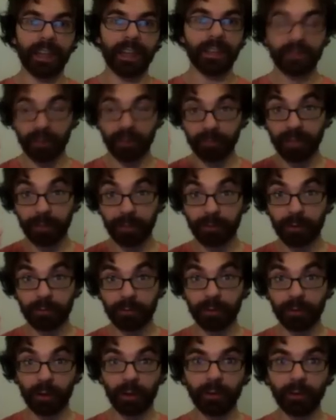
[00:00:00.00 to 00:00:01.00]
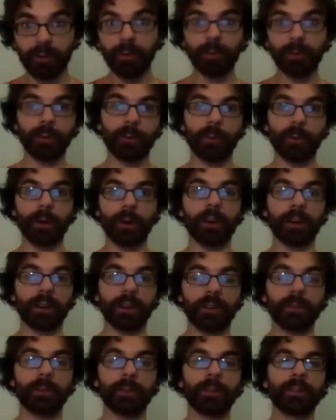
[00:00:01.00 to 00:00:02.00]
Sometimes you have to undo your work
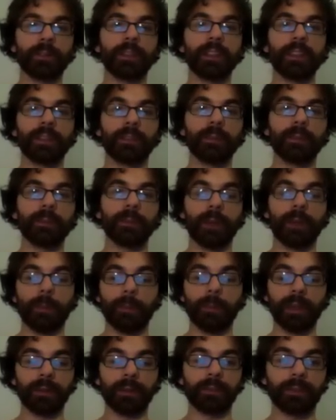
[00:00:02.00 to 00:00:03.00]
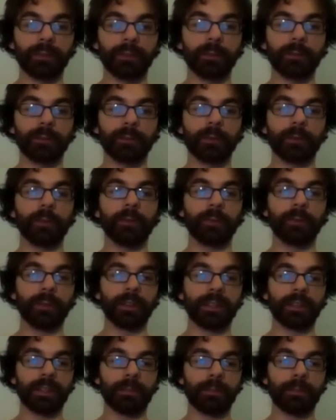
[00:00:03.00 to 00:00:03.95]
in order to get to a better solution ultimately.